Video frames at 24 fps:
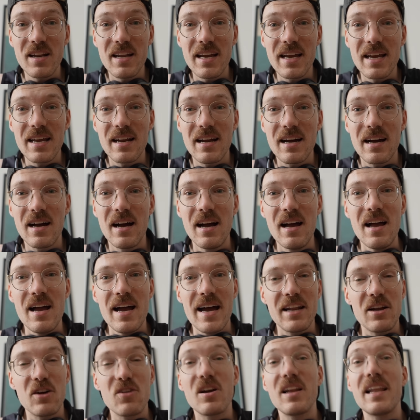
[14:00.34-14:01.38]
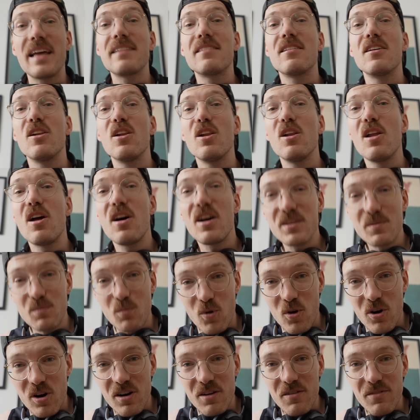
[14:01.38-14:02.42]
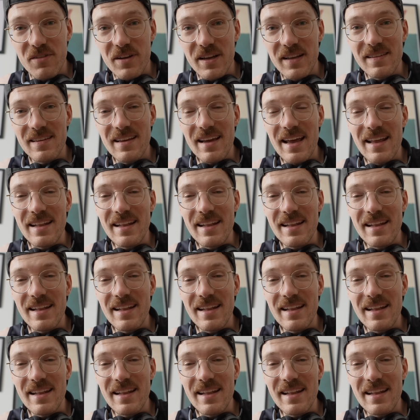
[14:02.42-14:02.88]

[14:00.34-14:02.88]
data and I'll collect a lot more of it